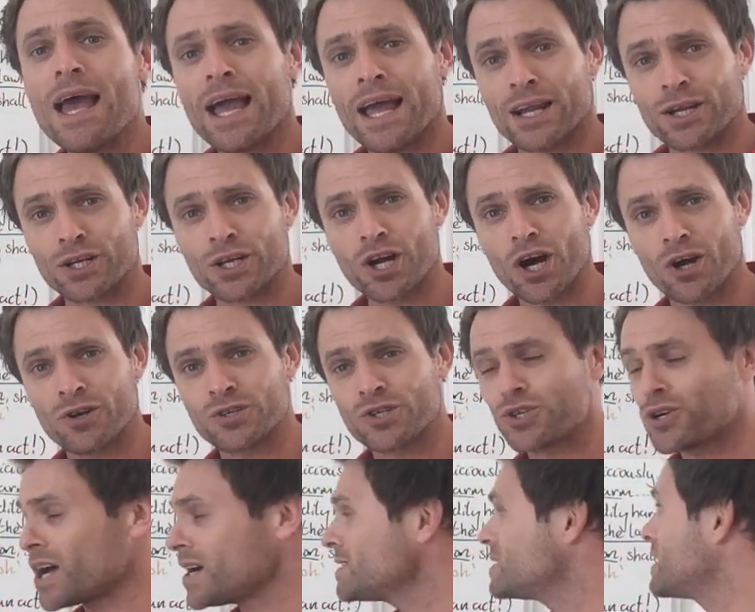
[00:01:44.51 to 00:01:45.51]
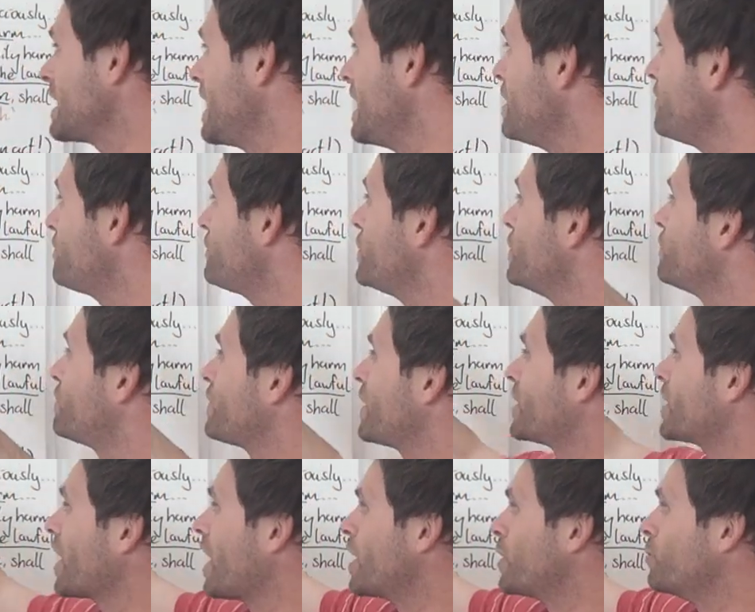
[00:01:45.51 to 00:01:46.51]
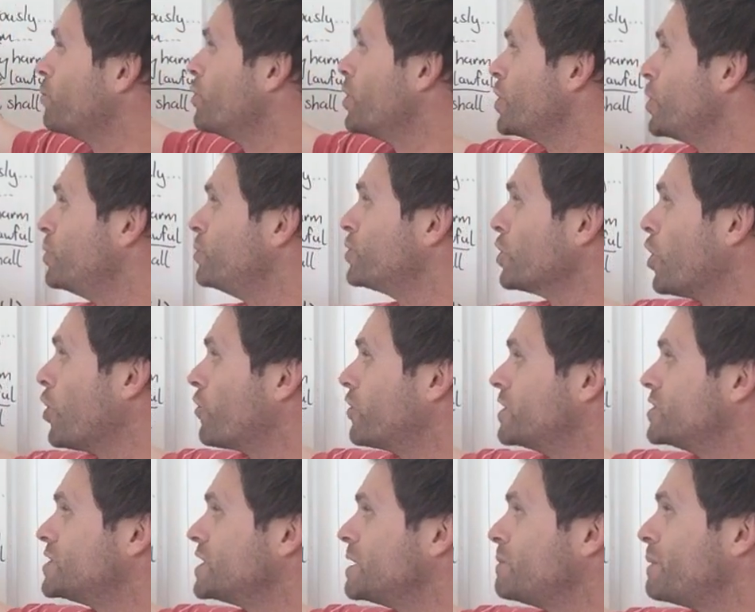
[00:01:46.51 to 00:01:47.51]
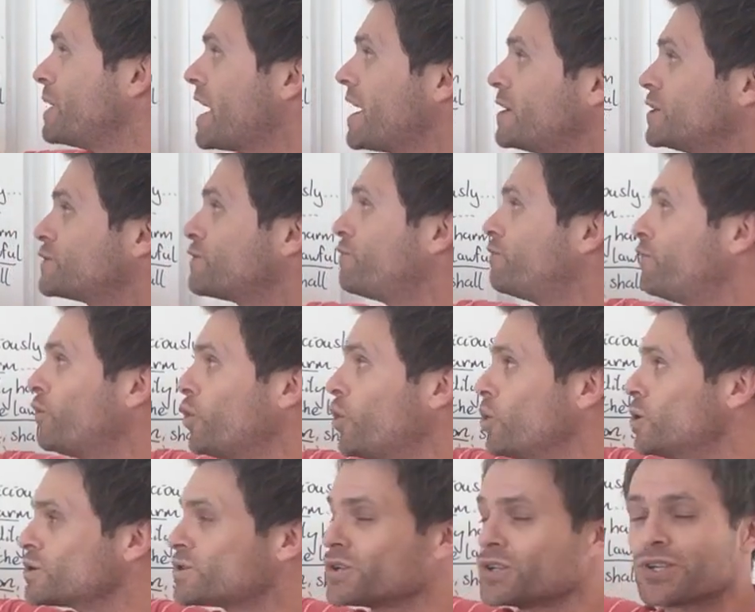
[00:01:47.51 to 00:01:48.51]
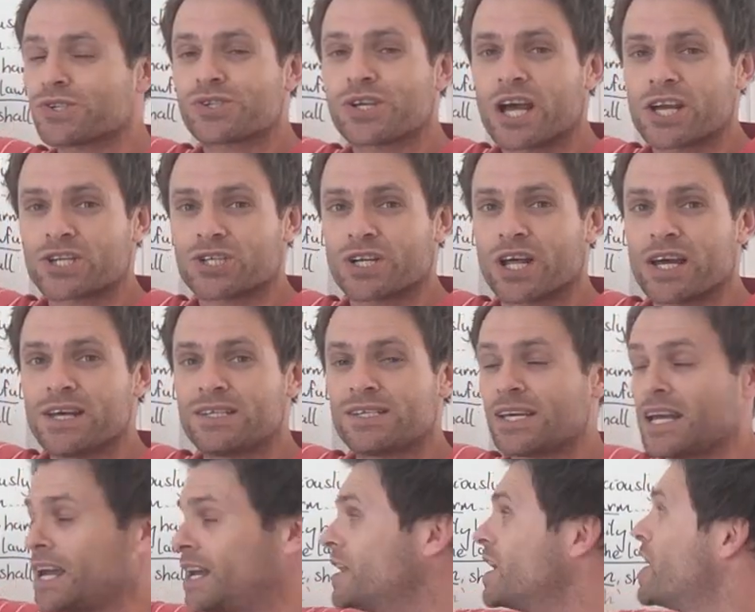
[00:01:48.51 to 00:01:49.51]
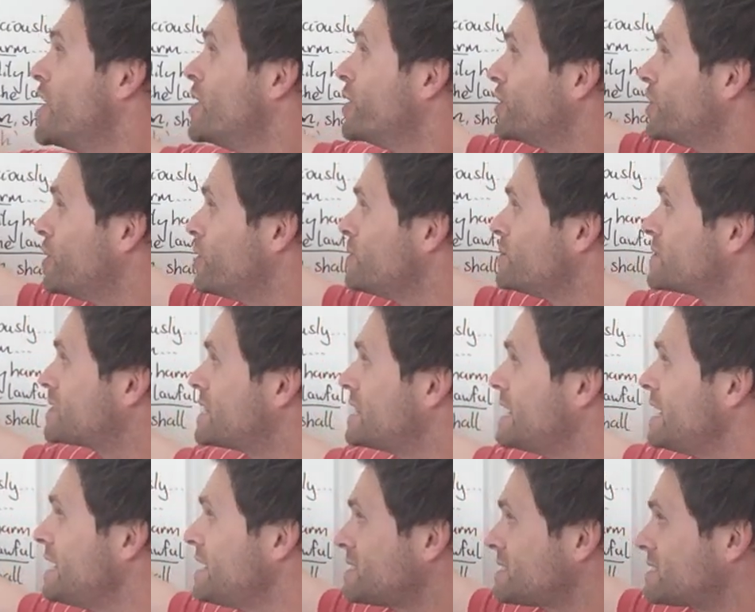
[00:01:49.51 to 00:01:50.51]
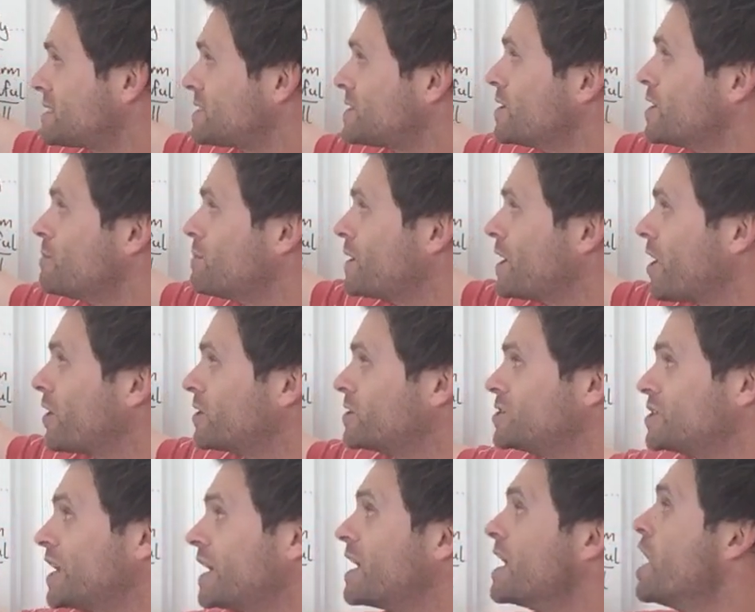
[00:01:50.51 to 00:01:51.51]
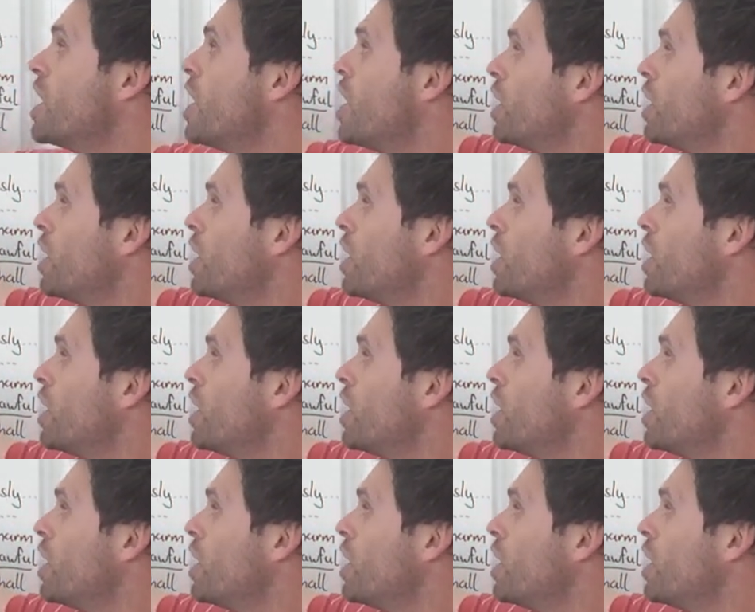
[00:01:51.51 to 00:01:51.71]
In contrast, if you think a wound or a GBH falls under Section 18, use this terminology.